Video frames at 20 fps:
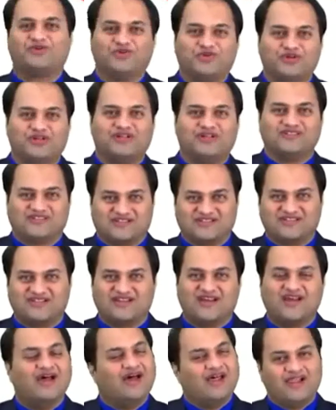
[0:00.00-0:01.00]
Students,
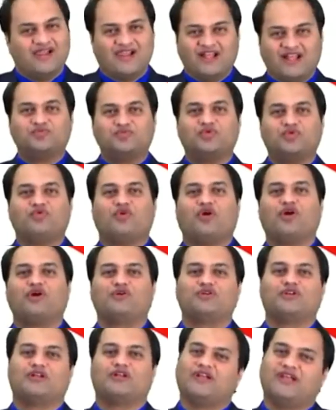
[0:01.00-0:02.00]
let's move
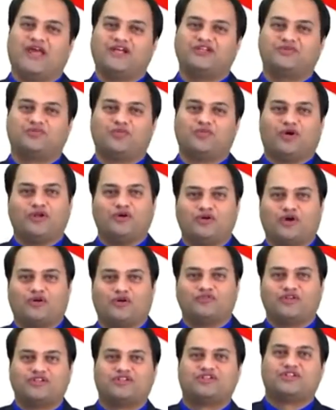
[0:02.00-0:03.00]
on to the next module
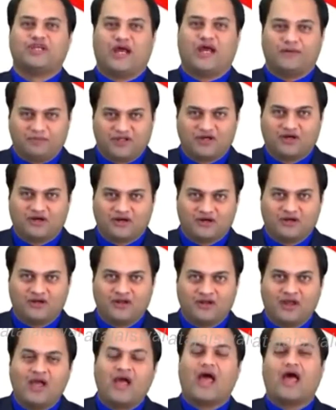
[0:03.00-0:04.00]
of this chapter,
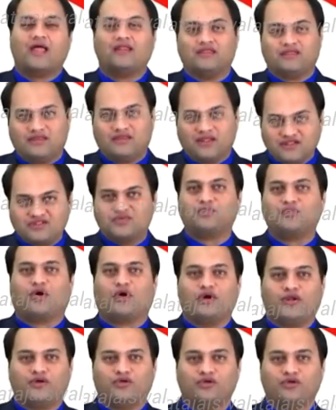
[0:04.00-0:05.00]
and this
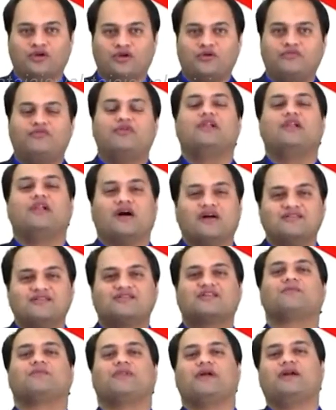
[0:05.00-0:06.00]
module we learn
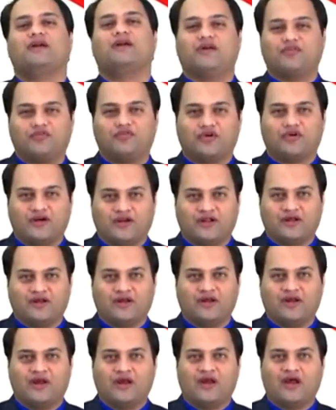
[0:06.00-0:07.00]
something different,
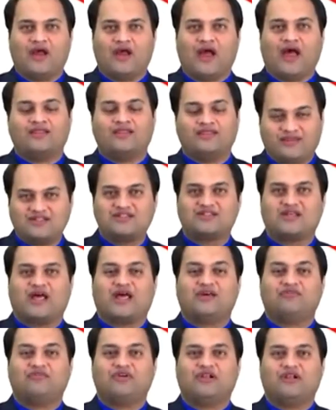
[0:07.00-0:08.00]
and this
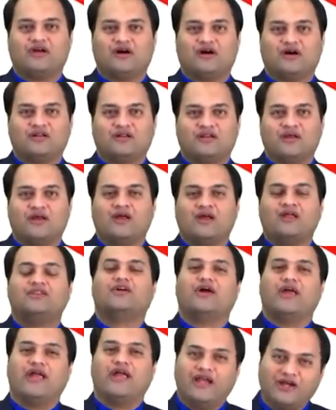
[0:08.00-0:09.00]
time we learn
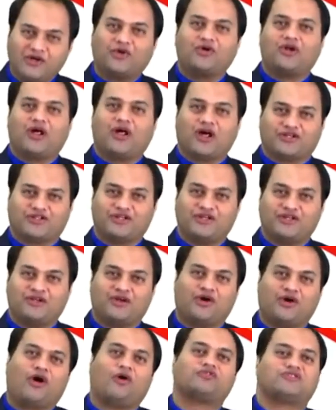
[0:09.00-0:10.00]
the
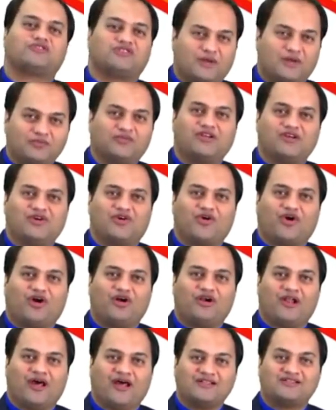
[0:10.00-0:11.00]
introduction of something
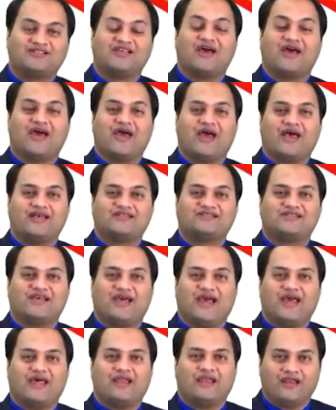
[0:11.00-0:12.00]
called as
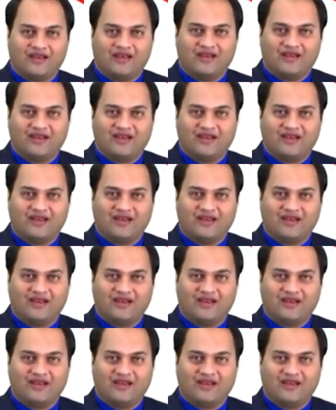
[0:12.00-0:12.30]
Sn.